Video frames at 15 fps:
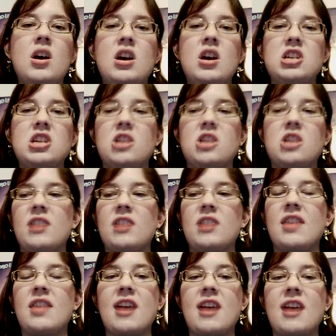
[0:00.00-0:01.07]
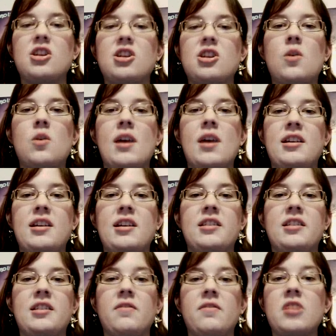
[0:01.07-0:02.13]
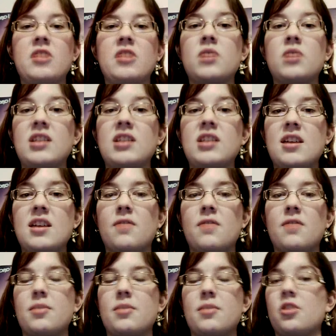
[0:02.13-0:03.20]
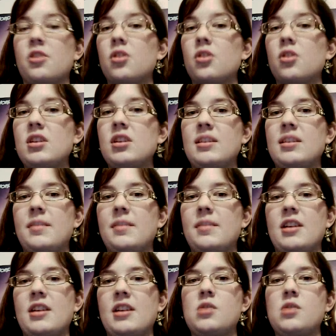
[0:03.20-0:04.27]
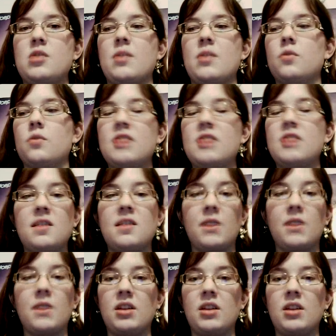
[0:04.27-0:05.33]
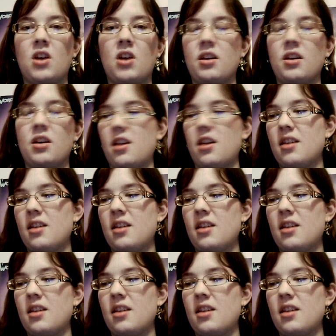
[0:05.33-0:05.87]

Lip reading: You know, something that I know I can get done very quickly if I'm in a hurry. Something I know that won't take very long.